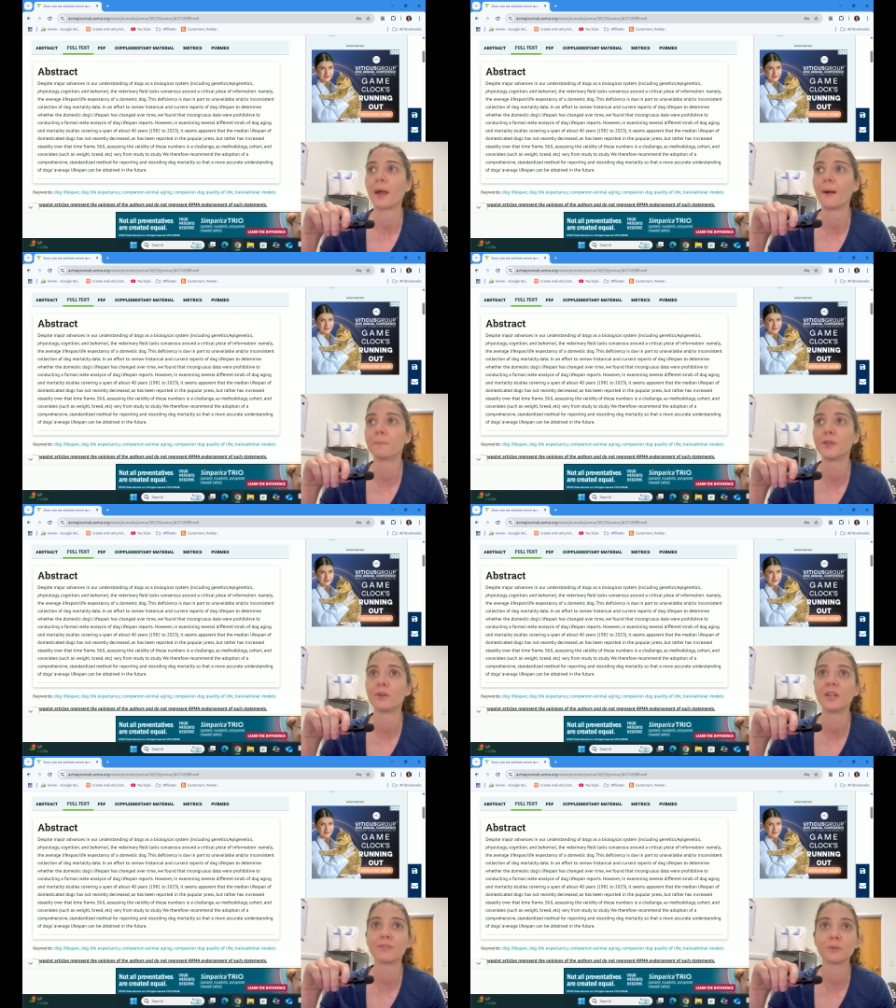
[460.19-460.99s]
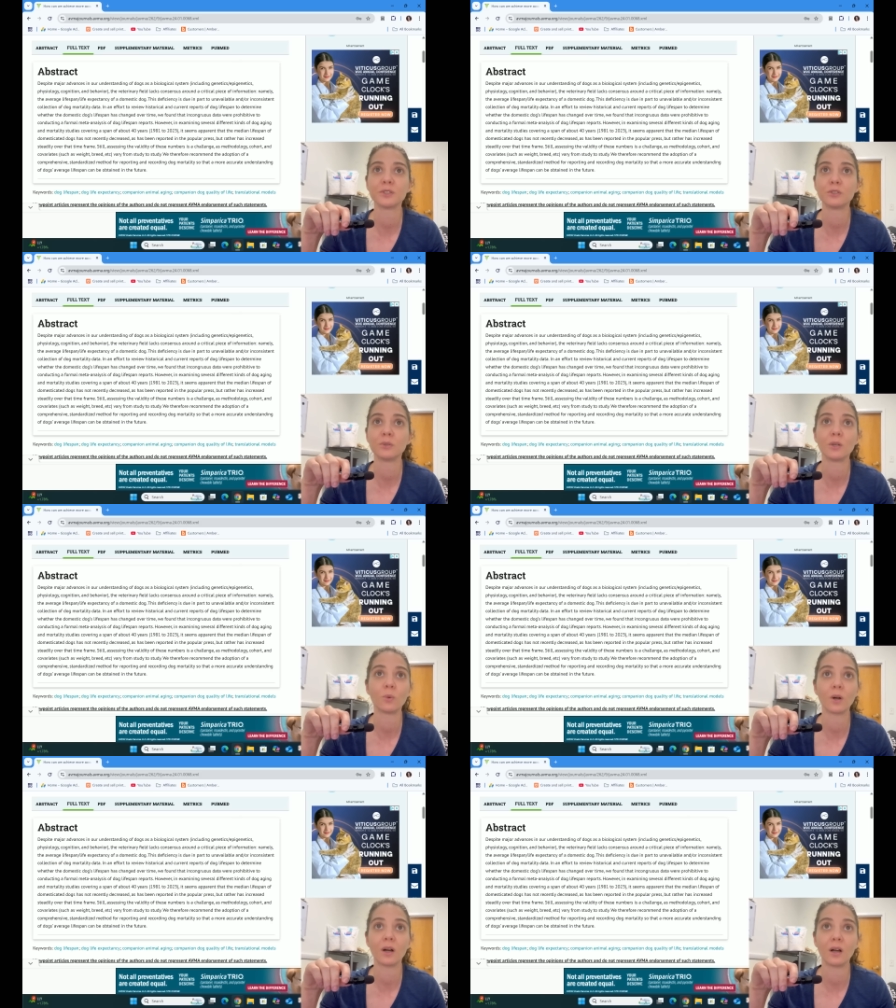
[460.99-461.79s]
Um, you know, never was
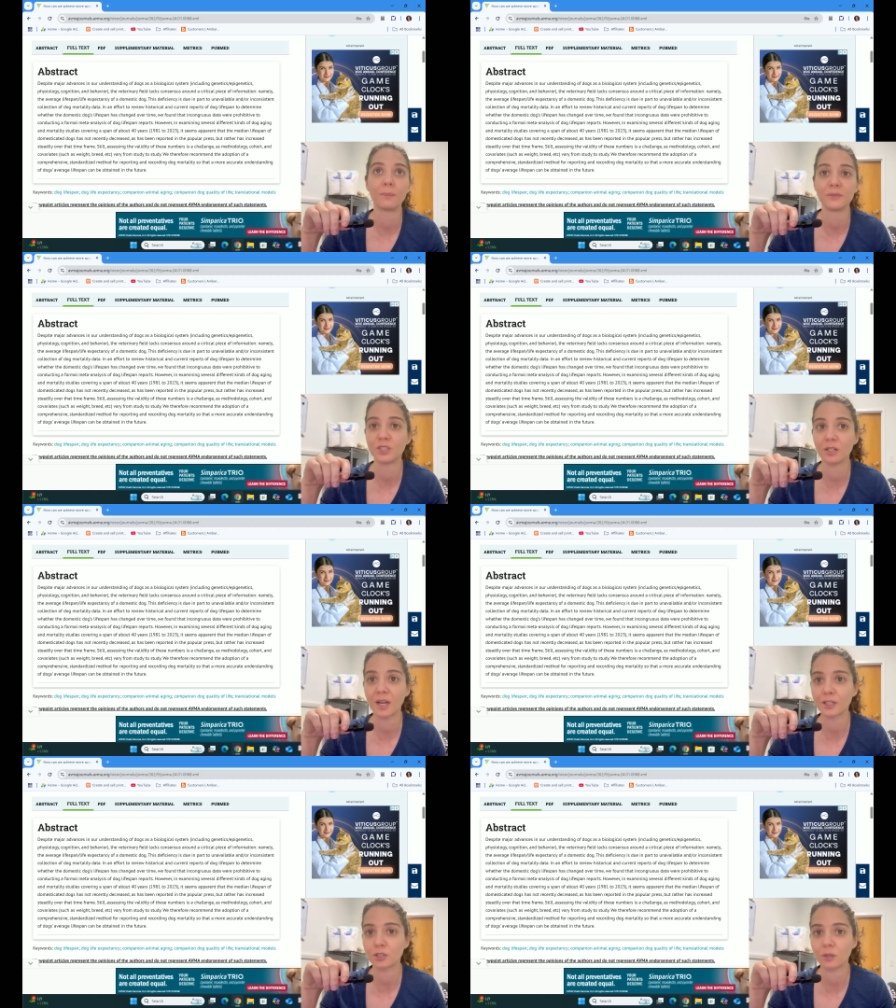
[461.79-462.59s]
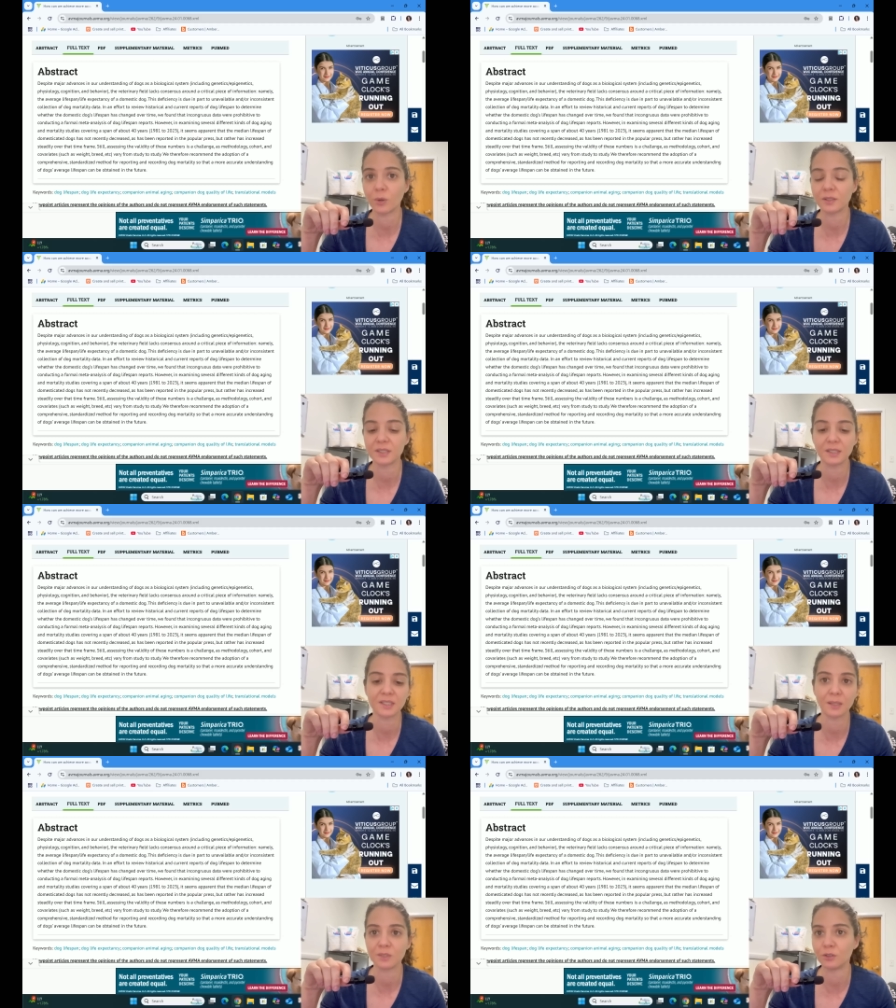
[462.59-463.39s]
doing um, geriatric wellness
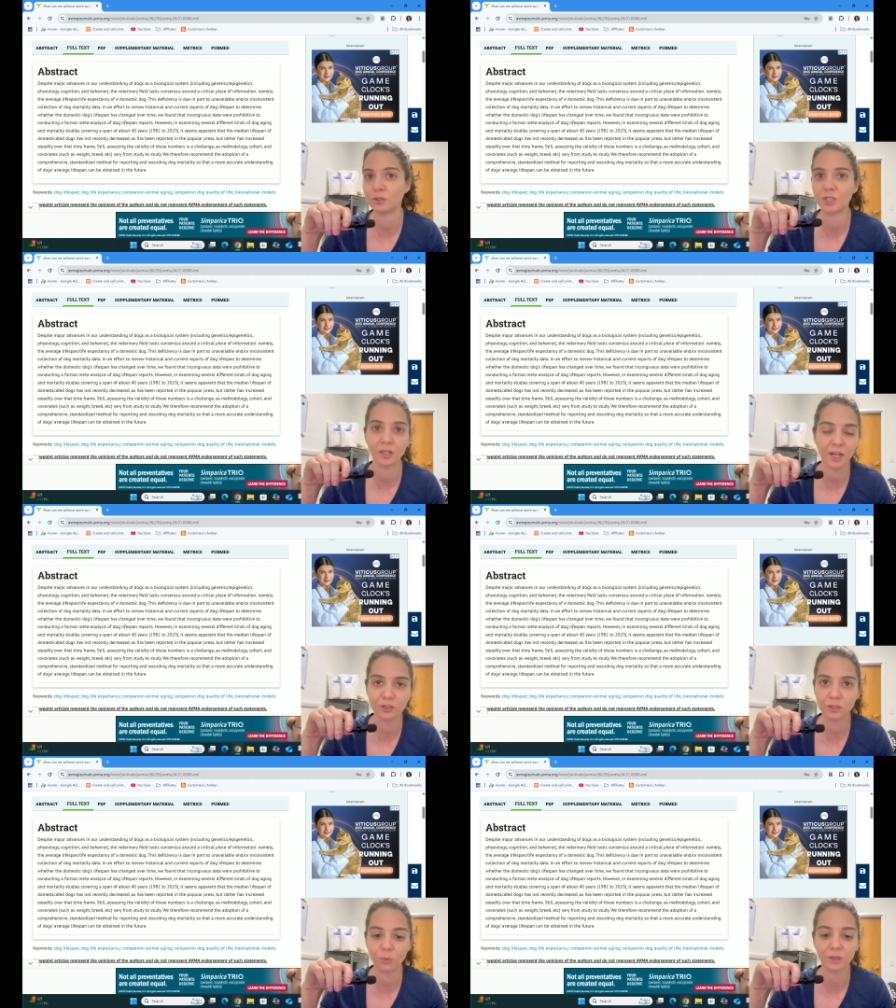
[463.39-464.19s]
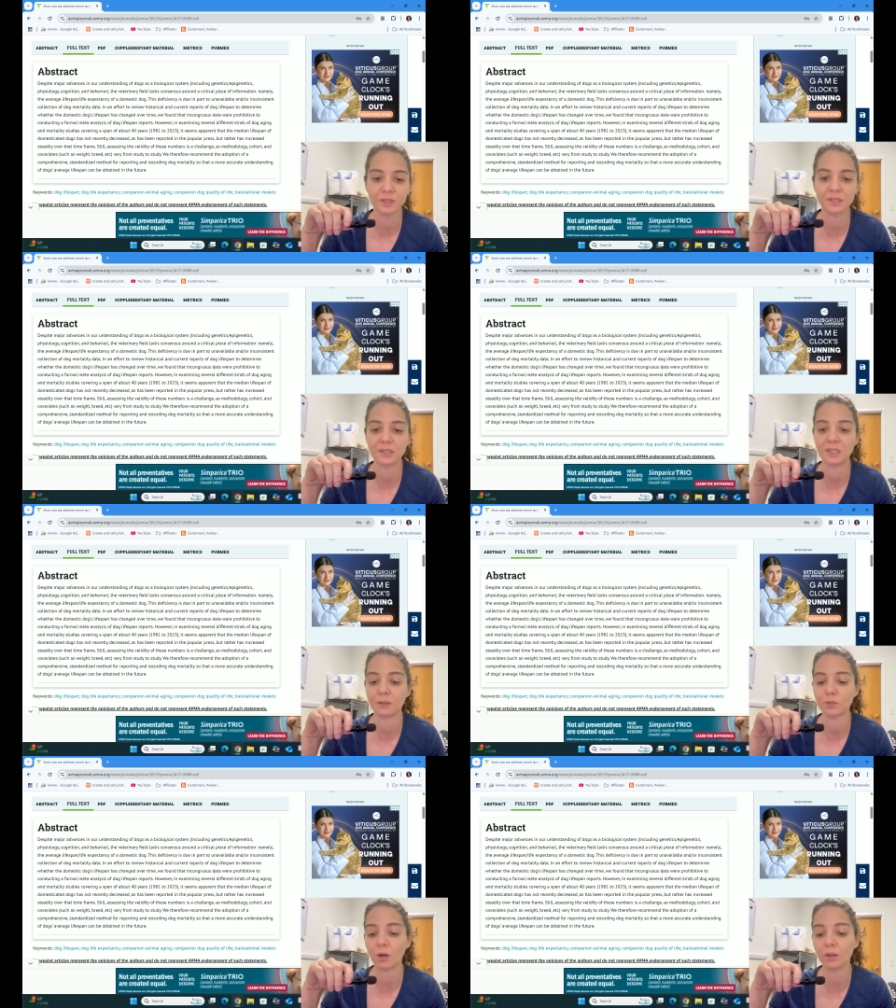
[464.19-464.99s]
exams. I do geriatric wellness
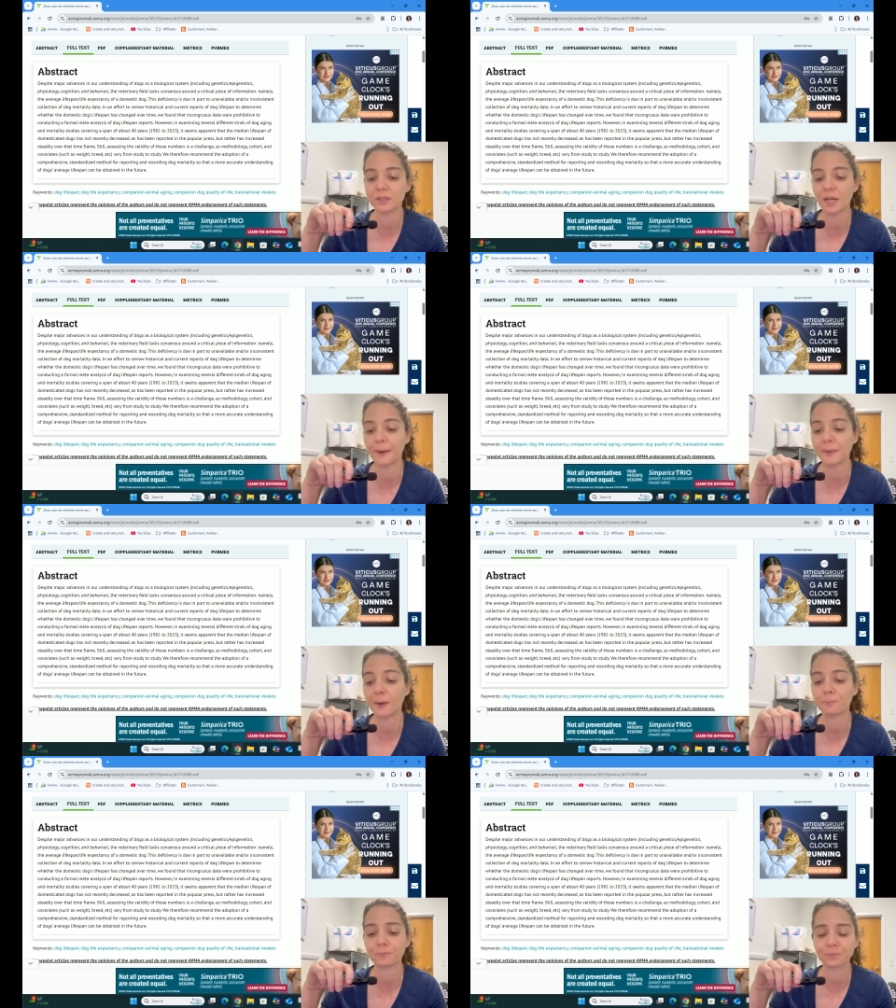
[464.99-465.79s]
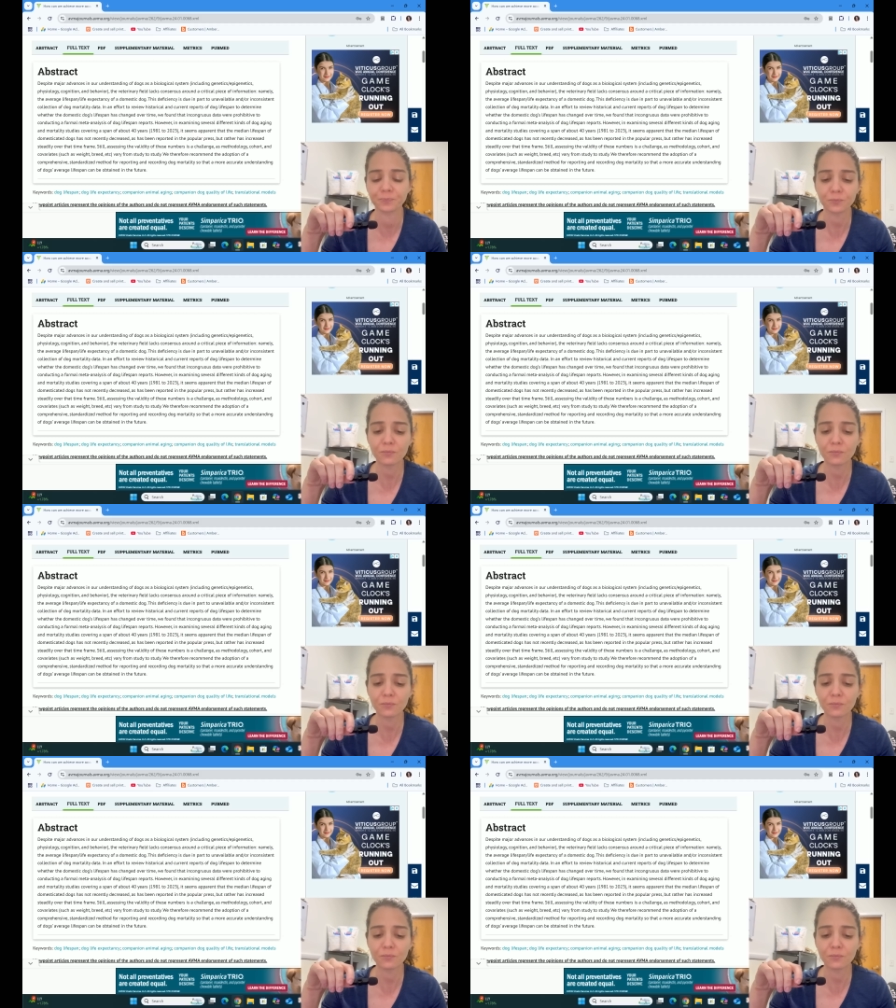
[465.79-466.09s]
exams all the time now.